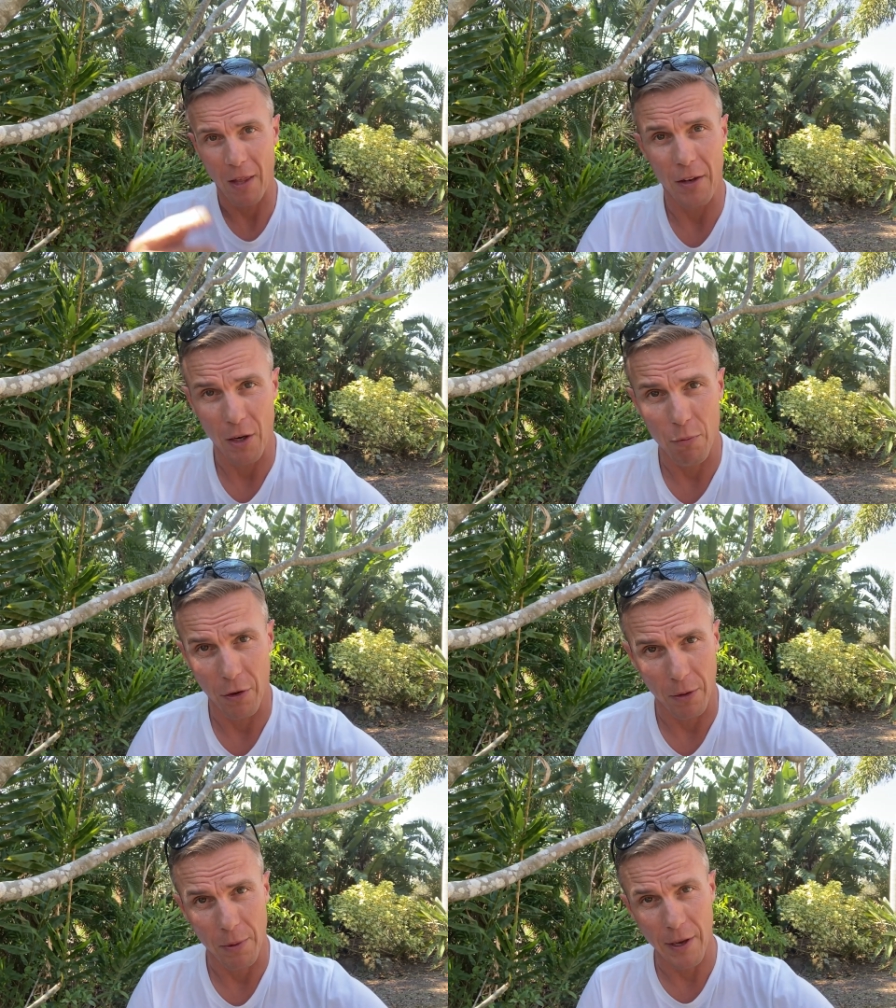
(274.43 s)
other than
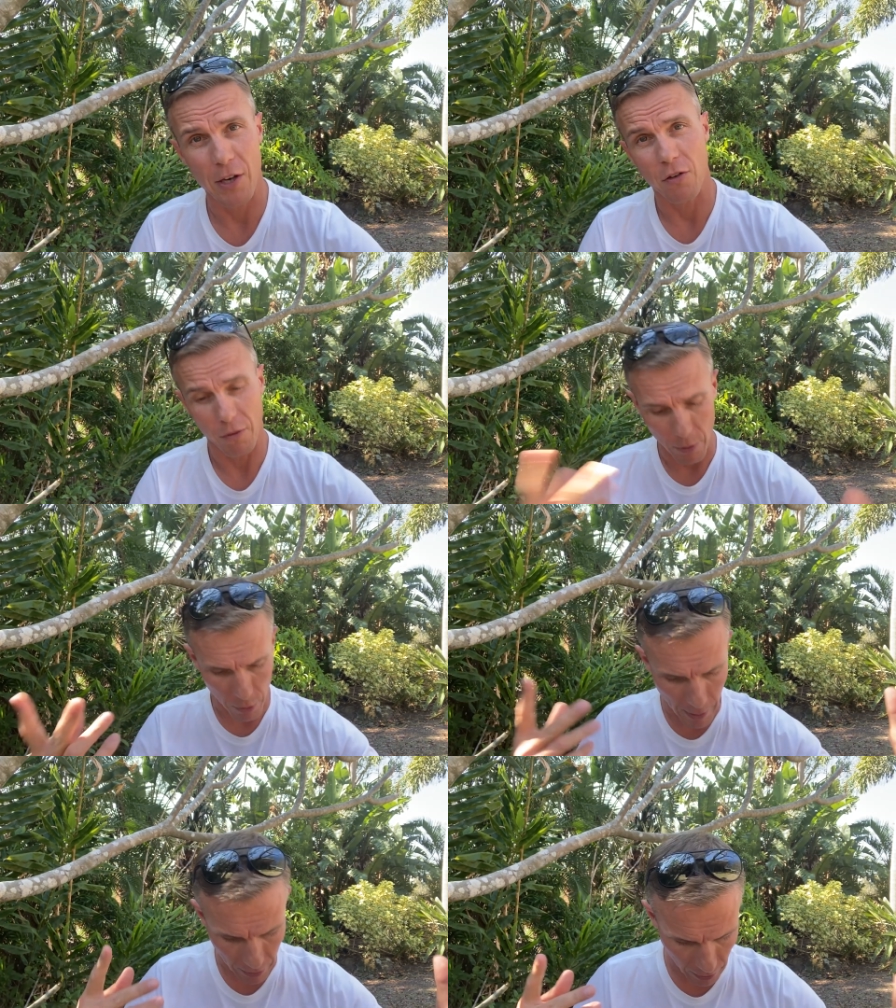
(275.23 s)
enterprise applications,
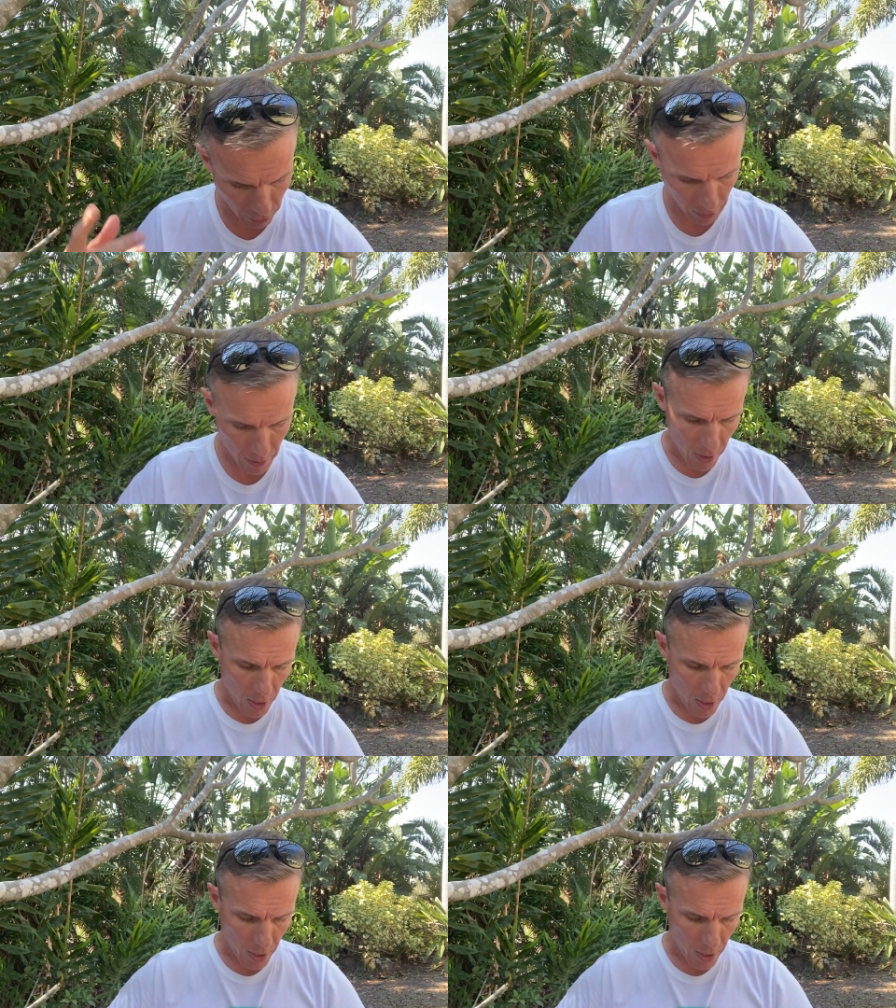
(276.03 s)
but we're back there again.